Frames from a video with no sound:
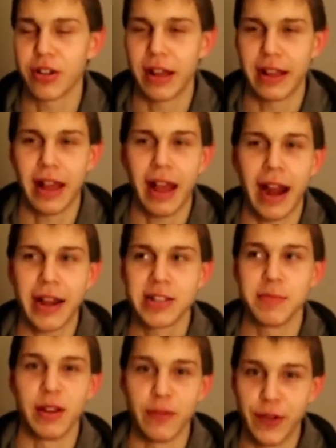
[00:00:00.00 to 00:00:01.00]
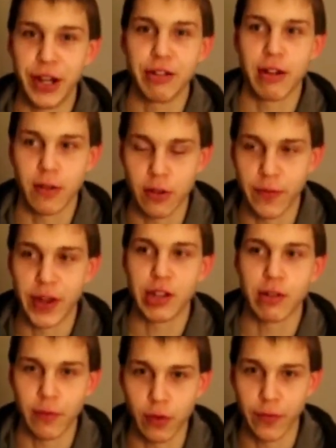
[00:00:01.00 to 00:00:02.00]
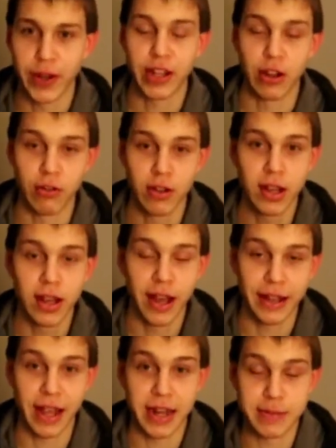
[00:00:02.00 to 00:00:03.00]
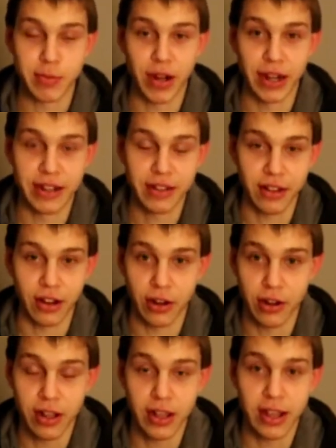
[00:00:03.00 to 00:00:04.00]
I just made video after video after video against Bryan Denlinger,